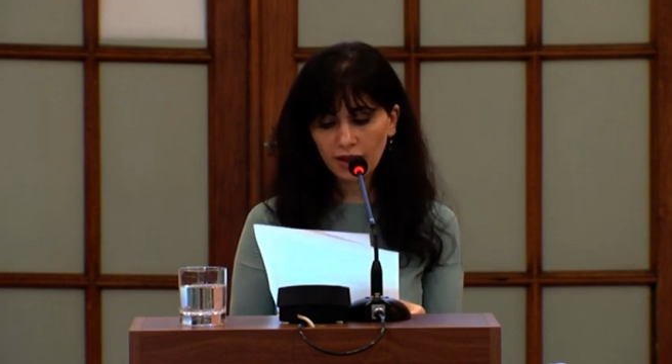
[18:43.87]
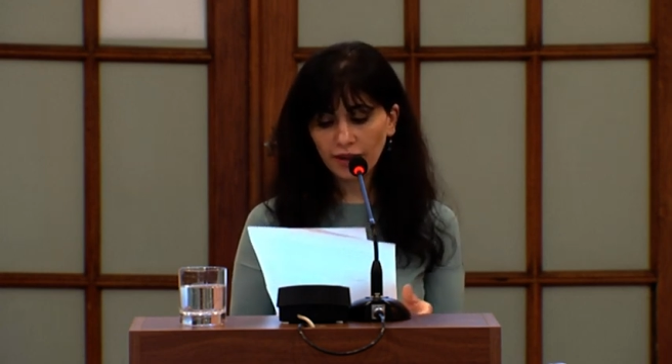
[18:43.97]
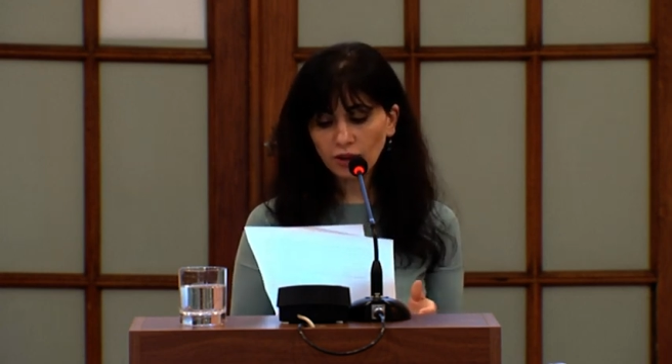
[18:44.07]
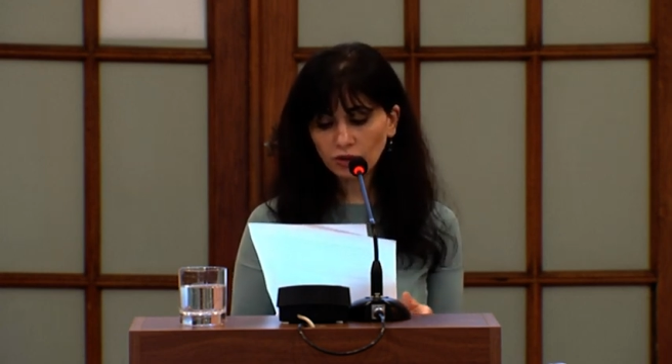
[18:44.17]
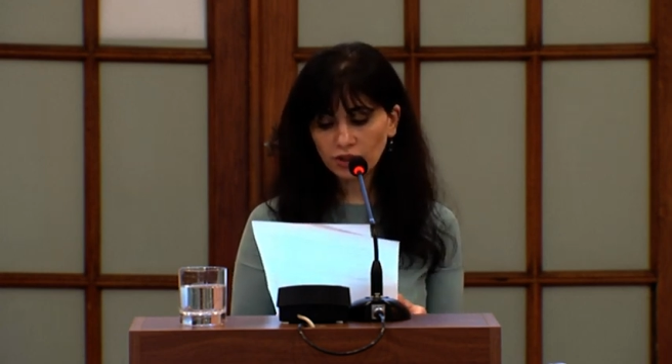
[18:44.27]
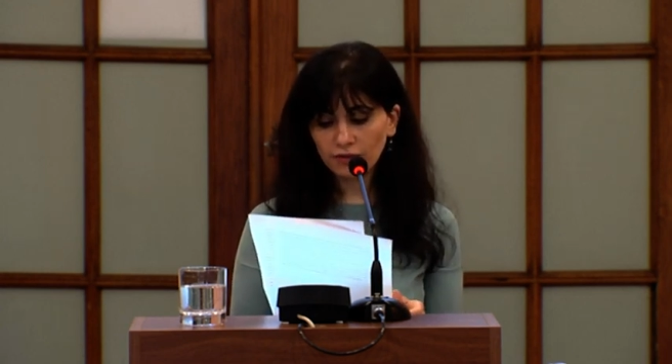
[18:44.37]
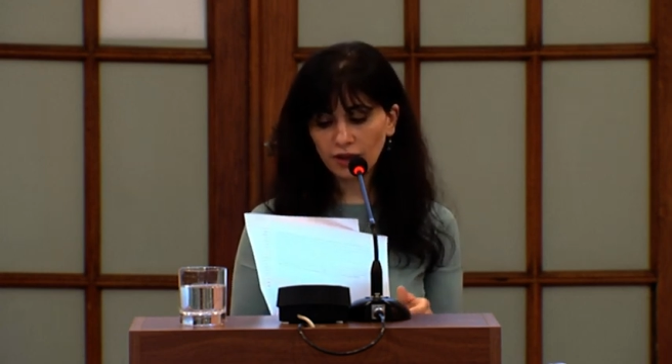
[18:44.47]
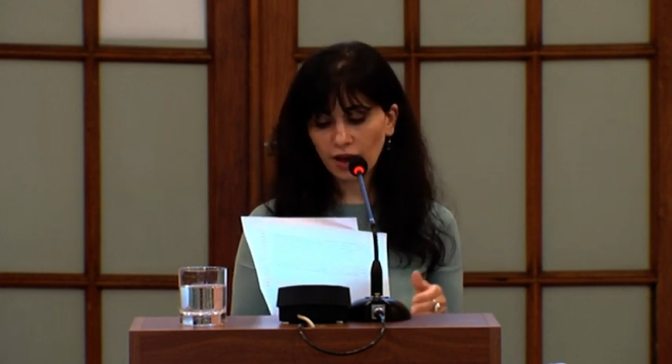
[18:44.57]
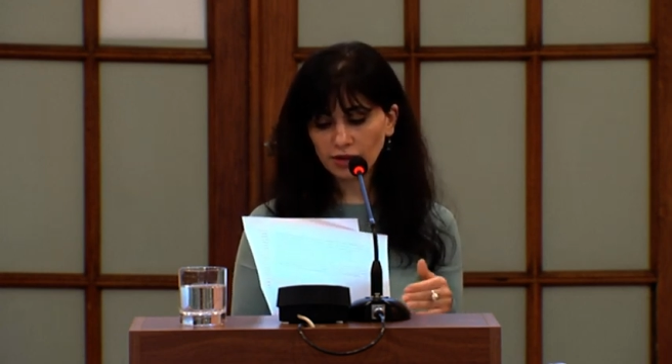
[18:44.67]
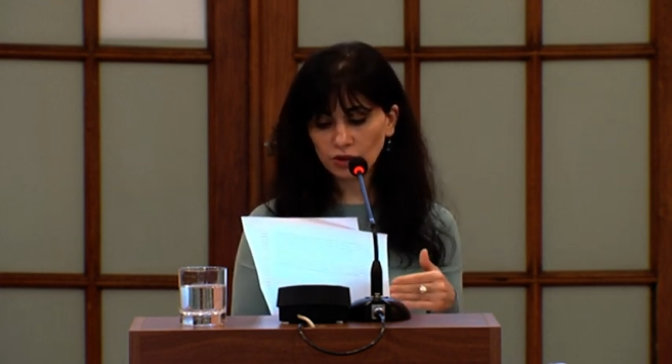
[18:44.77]
Then on
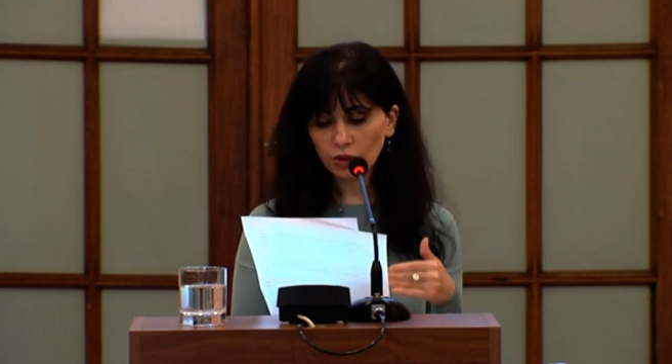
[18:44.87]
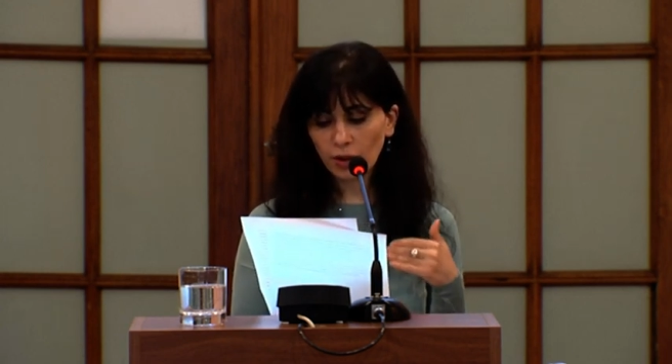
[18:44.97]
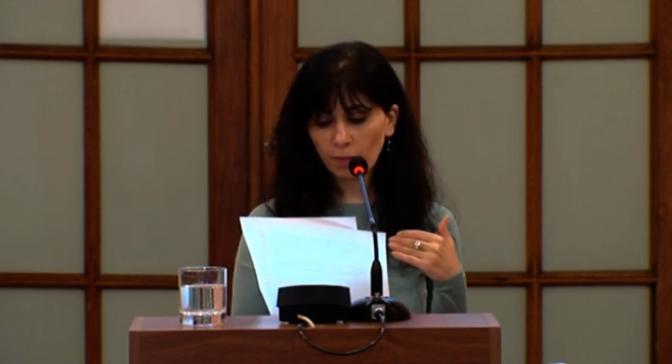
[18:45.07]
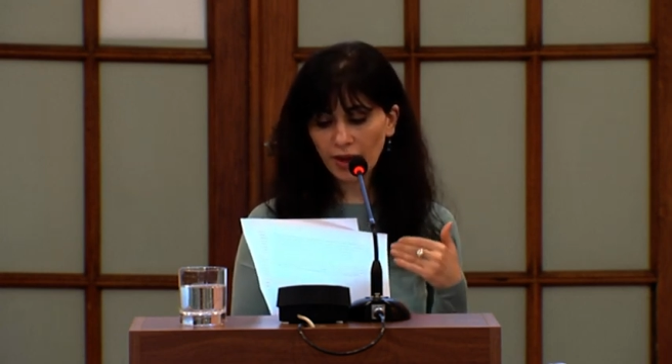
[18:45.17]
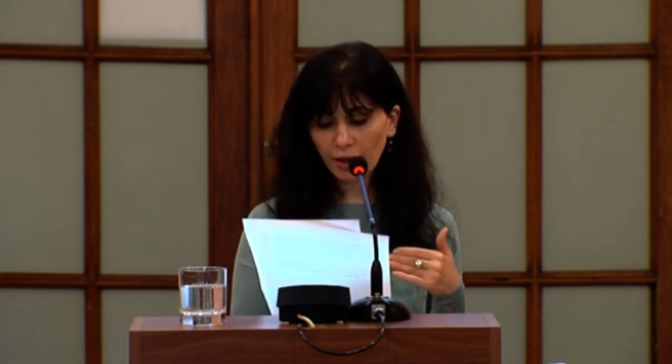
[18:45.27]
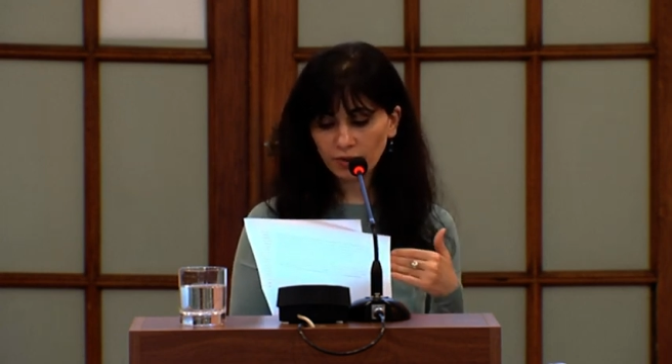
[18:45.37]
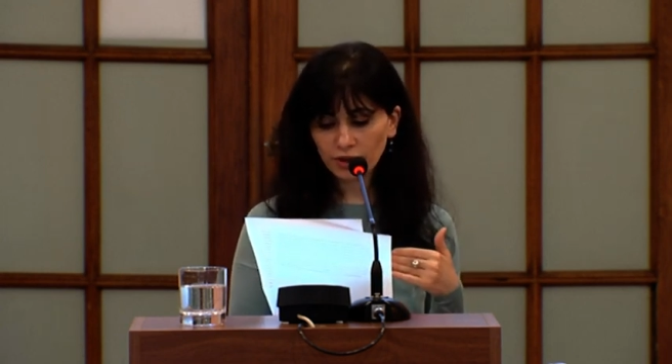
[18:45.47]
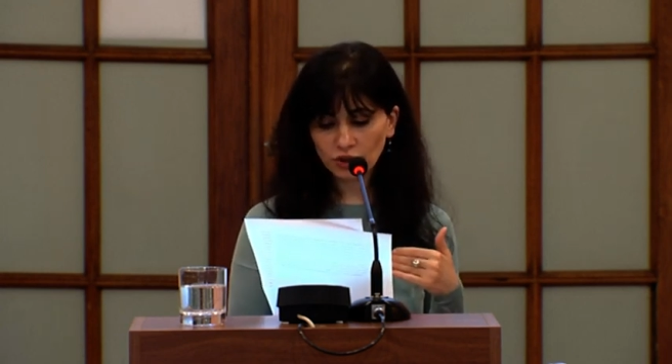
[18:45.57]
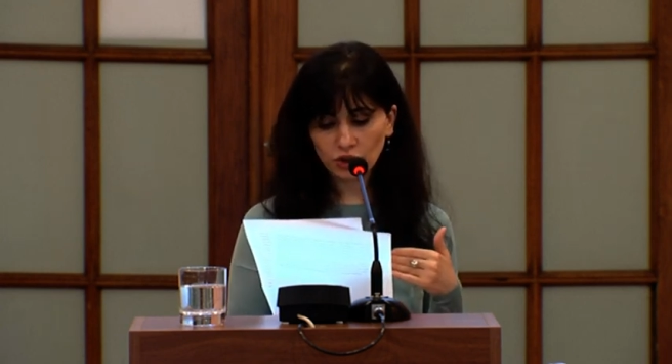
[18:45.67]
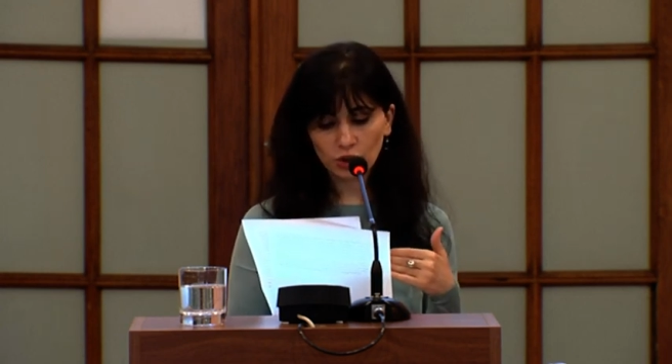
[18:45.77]
TV, I saw a map
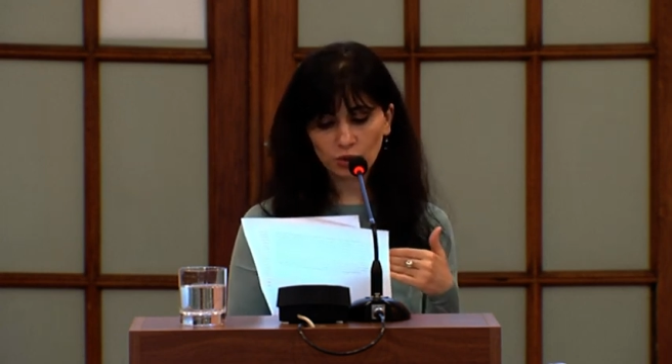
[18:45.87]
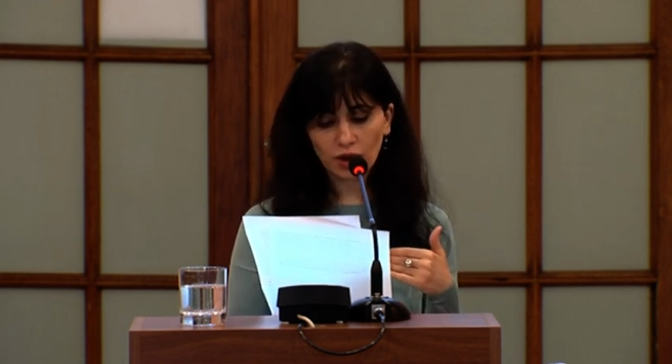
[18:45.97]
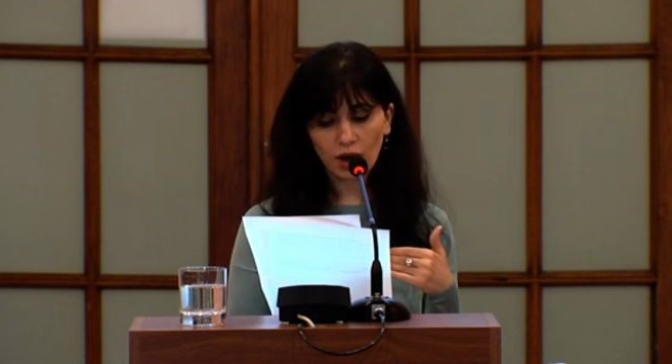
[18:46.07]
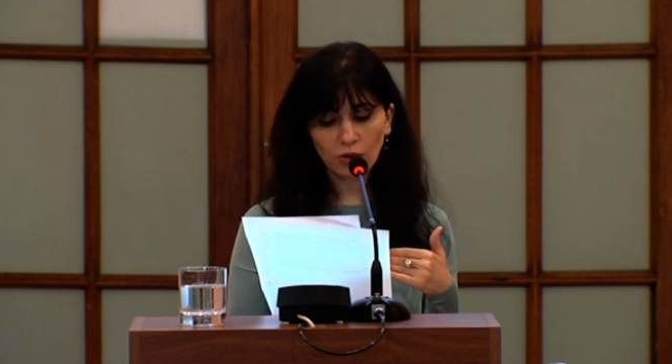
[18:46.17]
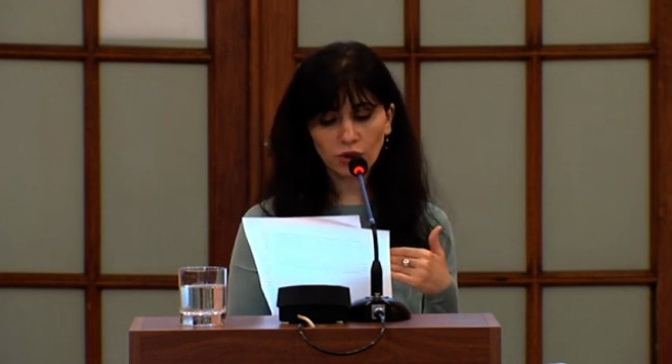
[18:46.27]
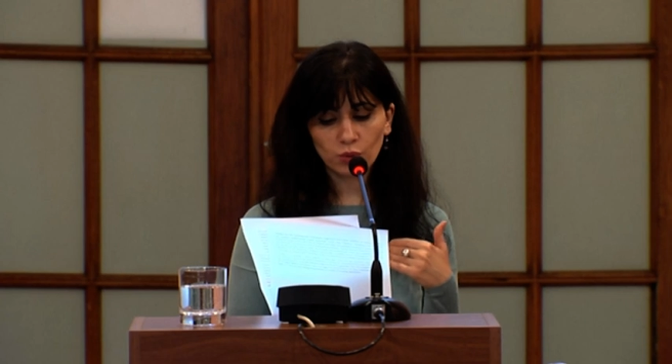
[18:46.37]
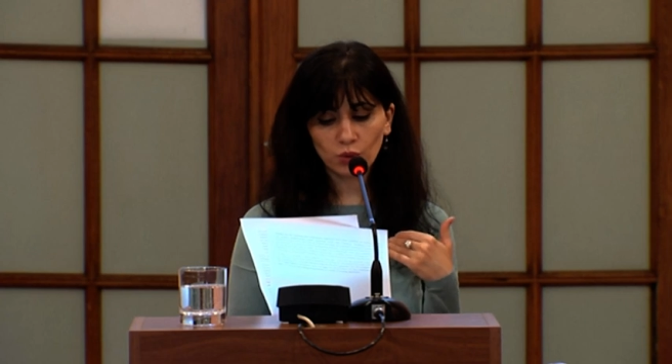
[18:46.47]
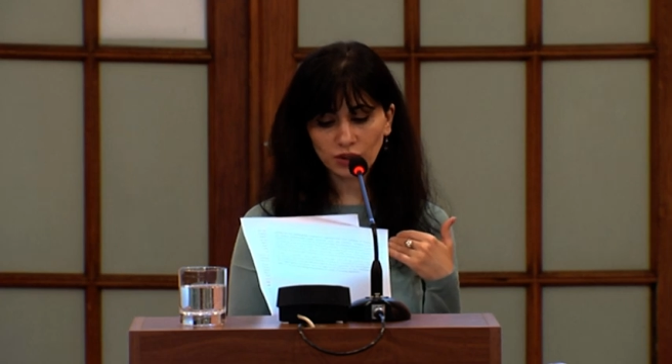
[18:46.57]
that showed how the